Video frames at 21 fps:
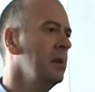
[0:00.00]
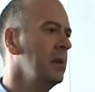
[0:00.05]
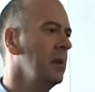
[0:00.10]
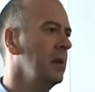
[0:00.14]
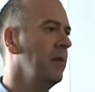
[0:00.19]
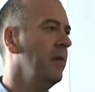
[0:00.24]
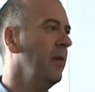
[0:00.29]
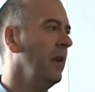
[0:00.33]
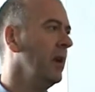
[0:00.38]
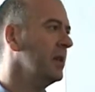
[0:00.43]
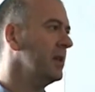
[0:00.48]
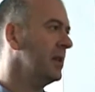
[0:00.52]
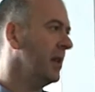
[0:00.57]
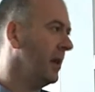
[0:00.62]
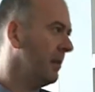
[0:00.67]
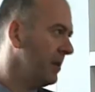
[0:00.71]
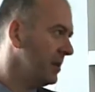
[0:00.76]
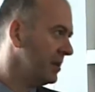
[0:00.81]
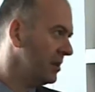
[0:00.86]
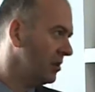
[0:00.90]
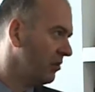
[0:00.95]
So the first
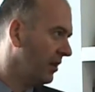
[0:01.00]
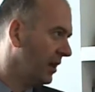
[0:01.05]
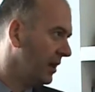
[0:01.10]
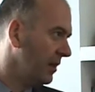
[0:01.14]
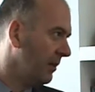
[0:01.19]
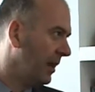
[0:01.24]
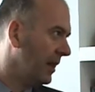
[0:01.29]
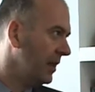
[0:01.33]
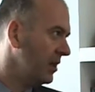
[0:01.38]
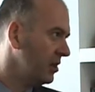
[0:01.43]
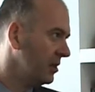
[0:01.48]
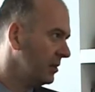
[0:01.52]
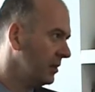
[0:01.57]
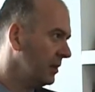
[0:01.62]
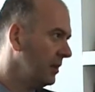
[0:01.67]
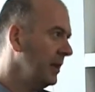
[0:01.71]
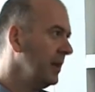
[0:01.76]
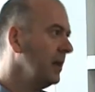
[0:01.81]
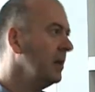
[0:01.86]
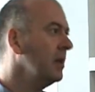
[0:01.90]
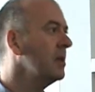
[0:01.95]
step is to train managers
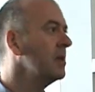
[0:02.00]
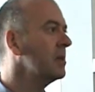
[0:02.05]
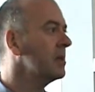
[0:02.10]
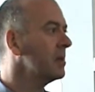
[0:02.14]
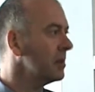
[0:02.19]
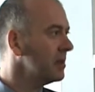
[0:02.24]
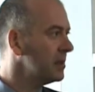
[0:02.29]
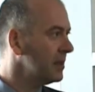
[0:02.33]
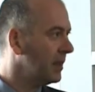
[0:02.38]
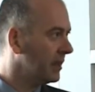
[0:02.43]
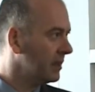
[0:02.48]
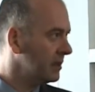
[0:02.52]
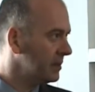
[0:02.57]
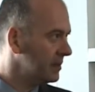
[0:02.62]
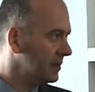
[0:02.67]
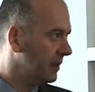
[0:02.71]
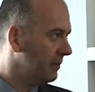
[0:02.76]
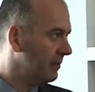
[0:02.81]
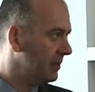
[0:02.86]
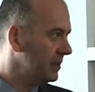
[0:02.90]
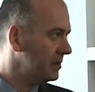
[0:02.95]
and leaders, the second
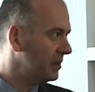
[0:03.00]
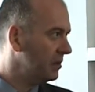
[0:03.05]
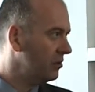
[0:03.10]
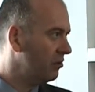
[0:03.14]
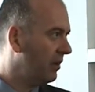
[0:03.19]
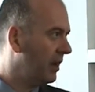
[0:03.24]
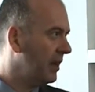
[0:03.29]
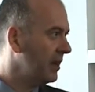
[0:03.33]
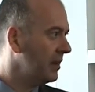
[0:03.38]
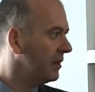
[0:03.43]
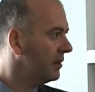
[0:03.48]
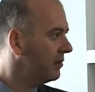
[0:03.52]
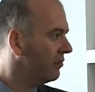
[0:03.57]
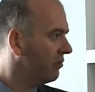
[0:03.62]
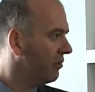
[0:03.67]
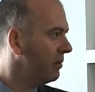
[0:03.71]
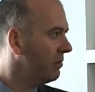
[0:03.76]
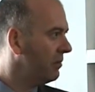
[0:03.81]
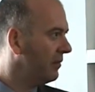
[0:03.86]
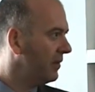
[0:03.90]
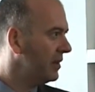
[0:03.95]
step is to train a
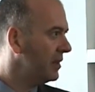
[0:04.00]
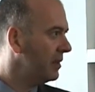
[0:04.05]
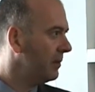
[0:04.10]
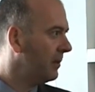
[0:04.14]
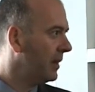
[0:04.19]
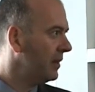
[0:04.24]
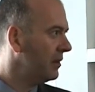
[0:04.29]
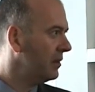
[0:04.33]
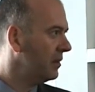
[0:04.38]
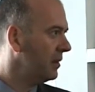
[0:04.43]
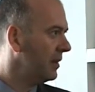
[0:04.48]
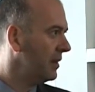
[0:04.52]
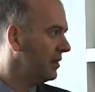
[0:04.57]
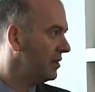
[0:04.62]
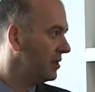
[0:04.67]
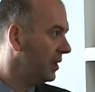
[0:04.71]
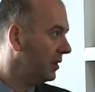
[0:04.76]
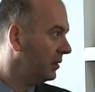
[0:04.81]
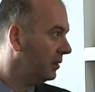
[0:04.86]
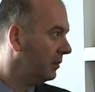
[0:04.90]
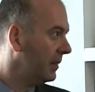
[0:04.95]
group of independent
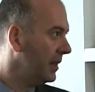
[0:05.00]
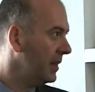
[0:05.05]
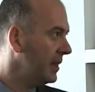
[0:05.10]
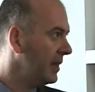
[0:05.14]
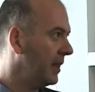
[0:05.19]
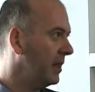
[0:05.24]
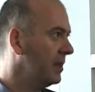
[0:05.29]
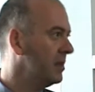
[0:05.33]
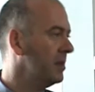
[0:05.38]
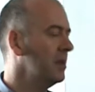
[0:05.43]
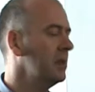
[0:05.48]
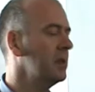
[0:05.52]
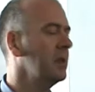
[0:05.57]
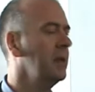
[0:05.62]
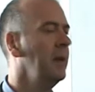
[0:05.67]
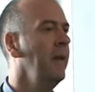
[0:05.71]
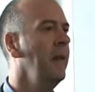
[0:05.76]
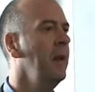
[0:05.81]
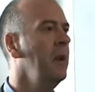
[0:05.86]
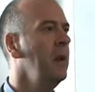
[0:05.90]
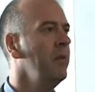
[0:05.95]
internal mediators.
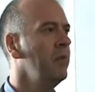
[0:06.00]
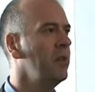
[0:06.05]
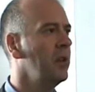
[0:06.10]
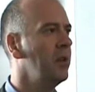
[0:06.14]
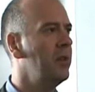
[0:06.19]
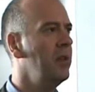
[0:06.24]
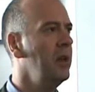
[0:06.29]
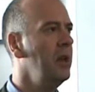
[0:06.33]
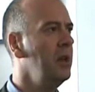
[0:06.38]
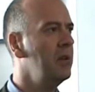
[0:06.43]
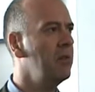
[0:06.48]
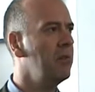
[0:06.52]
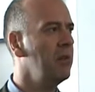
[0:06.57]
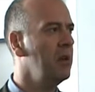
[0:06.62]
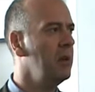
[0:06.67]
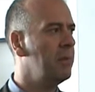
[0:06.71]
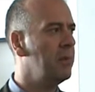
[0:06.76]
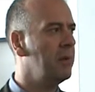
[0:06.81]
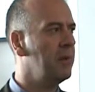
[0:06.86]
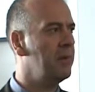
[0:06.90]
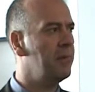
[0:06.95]
The third
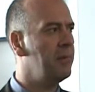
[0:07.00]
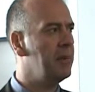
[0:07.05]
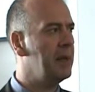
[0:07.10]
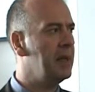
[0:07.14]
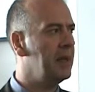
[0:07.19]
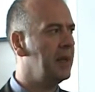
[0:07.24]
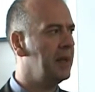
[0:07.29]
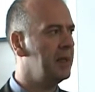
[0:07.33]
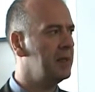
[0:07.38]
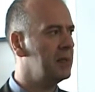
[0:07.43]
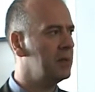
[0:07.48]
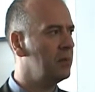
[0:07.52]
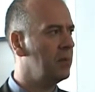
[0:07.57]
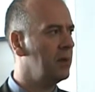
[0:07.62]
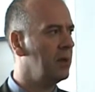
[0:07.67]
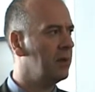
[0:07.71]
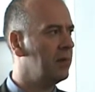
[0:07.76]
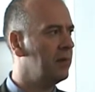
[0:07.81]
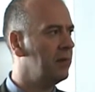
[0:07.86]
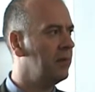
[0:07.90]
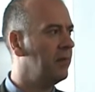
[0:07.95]
group of mediators
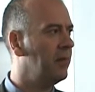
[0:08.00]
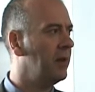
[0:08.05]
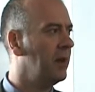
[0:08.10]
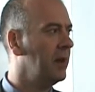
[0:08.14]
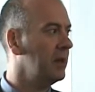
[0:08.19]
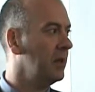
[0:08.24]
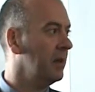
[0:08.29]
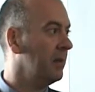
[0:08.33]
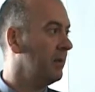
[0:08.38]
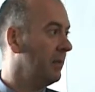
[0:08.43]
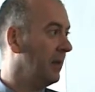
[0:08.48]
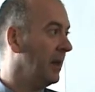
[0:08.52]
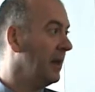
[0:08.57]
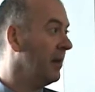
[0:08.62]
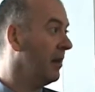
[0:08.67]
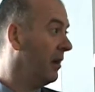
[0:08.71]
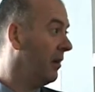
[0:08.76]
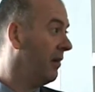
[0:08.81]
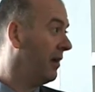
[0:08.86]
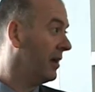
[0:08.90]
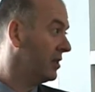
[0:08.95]
we often find
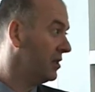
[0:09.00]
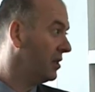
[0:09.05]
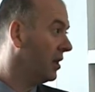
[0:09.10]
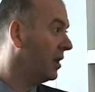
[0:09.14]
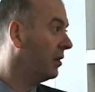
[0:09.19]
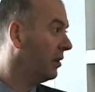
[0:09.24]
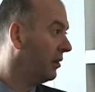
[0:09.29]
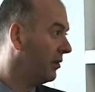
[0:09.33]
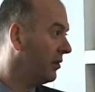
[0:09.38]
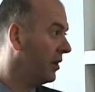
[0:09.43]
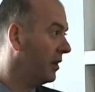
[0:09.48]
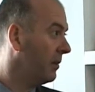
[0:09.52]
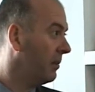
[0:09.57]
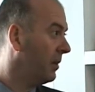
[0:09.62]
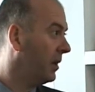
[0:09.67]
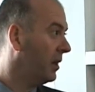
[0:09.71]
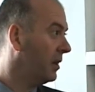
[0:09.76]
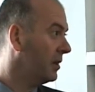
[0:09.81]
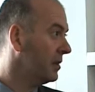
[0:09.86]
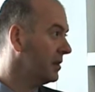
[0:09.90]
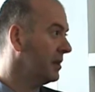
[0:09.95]
are external
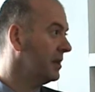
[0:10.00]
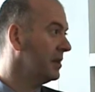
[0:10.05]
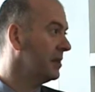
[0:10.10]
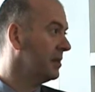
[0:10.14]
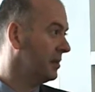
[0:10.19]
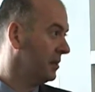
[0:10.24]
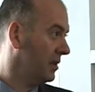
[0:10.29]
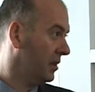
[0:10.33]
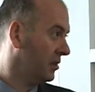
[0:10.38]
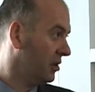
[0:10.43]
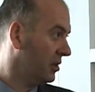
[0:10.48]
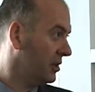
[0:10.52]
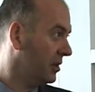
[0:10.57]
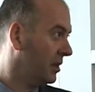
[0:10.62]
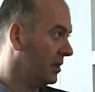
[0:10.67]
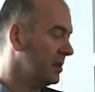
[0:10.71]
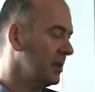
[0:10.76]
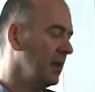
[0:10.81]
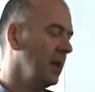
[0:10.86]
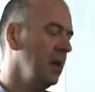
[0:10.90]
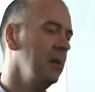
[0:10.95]
third parties, such as
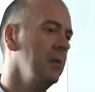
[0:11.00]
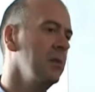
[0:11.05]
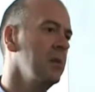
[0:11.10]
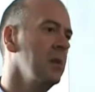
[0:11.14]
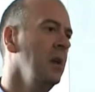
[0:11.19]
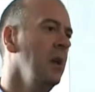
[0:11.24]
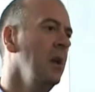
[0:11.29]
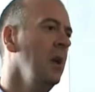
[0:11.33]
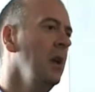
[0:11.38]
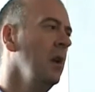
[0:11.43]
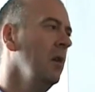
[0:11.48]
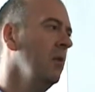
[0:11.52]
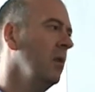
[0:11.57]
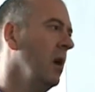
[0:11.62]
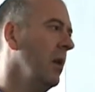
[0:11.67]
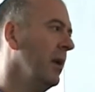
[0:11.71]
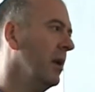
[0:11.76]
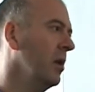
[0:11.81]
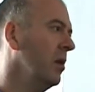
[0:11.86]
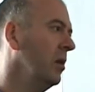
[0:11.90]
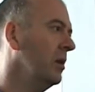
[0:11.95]
ourselves,
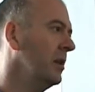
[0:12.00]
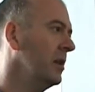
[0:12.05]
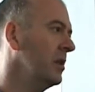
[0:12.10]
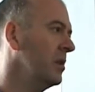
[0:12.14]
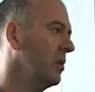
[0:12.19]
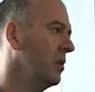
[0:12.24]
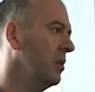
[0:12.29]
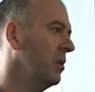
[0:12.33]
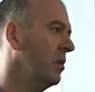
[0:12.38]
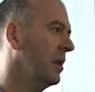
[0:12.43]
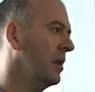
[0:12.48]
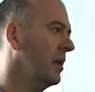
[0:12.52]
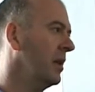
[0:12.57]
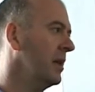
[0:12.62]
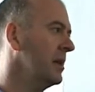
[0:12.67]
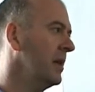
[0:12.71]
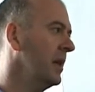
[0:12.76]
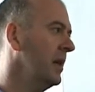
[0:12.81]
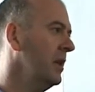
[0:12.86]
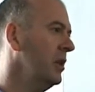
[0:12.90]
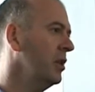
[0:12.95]
where we're called into an
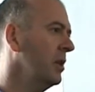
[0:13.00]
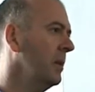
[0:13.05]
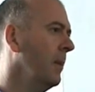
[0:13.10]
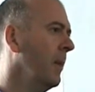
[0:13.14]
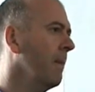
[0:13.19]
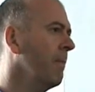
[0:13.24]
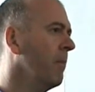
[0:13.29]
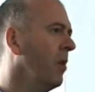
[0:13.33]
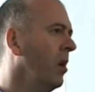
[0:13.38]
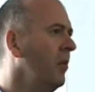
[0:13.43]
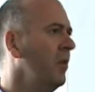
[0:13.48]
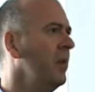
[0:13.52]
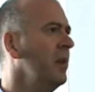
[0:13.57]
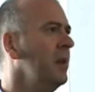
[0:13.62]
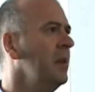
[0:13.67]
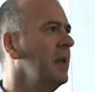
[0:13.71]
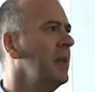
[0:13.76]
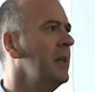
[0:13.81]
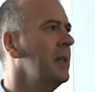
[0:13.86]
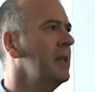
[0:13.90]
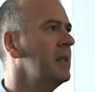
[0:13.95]
organisation,
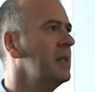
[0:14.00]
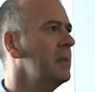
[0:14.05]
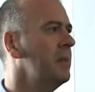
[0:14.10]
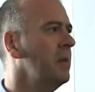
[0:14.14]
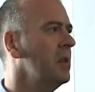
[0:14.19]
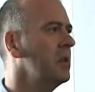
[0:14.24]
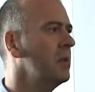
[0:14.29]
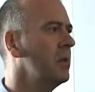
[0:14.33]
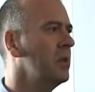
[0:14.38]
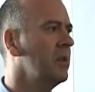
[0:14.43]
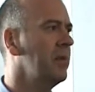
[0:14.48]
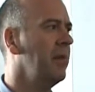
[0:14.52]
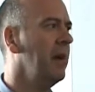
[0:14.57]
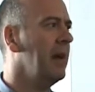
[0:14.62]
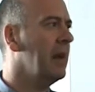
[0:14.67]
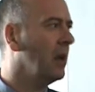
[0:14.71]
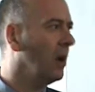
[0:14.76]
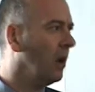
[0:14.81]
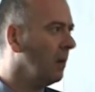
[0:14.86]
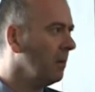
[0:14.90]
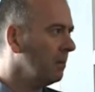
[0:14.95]
often in disputes which are
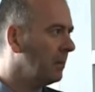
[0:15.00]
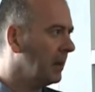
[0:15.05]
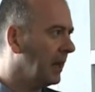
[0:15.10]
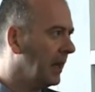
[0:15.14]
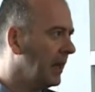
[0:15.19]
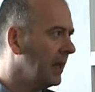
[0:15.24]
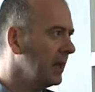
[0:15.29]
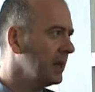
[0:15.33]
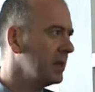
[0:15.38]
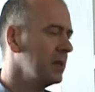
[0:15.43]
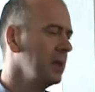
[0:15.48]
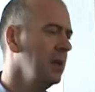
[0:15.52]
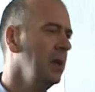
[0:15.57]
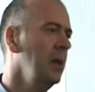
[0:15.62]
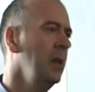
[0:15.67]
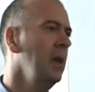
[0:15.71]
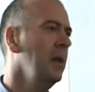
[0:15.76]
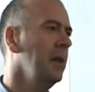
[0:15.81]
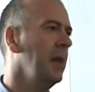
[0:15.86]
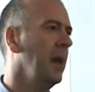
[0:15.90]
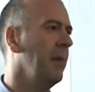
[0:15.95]
very complex.
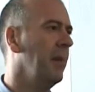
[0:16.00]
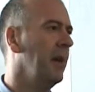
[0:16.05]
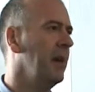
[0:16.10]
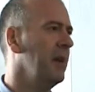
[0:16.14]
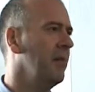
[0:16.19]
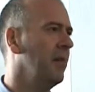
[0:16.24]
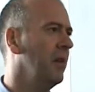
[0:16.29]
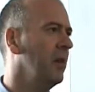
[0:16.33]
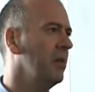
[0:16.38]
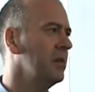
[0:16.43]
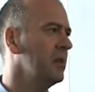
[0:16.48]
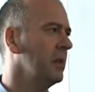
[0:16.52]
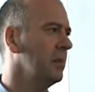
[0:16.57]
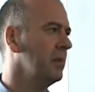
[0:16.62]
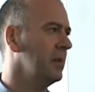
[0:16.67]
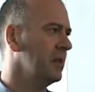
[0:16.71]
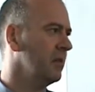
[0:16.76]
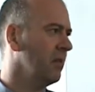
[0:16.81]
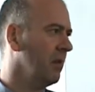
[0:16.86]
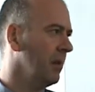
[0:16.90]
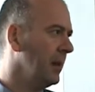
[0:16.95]
That might involve some
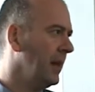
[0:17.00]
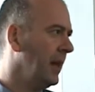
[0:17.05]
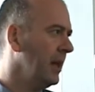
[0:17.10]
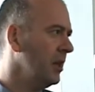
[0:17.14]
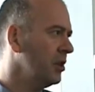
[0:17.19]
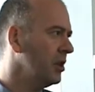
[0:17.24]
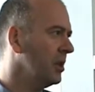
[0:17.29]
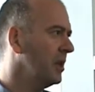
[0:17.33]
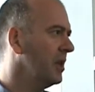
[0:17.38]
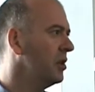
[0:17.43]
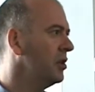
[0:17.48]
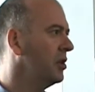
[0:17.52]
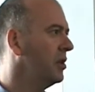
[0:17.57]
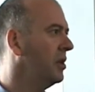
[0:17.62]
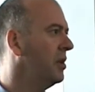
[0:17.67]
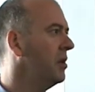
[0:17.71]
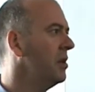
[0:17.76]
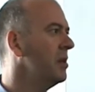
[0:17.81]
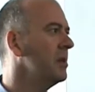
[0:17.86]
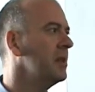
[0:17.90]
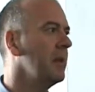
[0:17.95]
discrimination
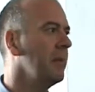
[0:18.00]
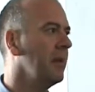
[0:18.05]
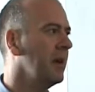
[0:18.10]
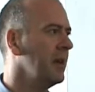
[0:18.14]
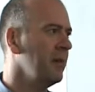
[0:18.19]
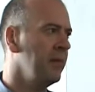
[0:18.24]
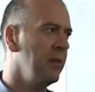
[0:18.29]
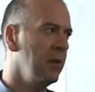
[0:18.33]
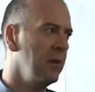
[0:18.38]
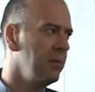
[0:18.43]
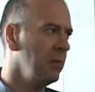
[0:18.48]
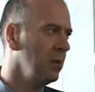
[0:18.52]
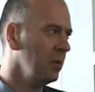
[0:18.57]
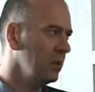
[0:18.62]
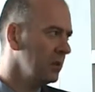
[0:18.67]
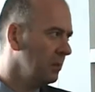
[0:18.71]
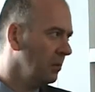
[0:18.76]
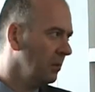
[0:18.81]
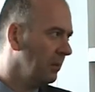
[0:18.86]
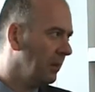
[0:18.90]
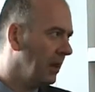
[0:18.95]
issues, it may involve
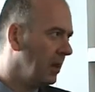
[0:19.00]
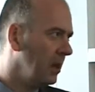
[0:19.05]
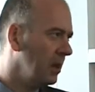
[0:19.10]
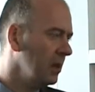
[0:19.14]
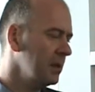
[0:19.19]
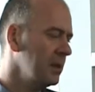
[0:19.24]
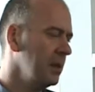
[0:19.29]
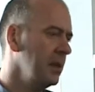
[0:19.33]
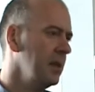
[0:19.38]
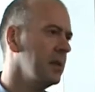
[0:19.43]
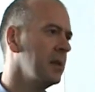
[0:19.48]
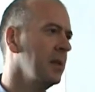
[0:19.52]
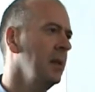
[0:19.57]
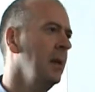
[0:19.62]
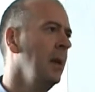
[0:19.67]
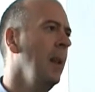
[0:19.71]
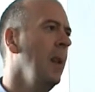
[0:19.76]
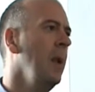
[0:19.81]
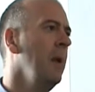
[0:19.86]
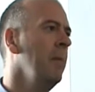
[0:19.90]
multiple parties,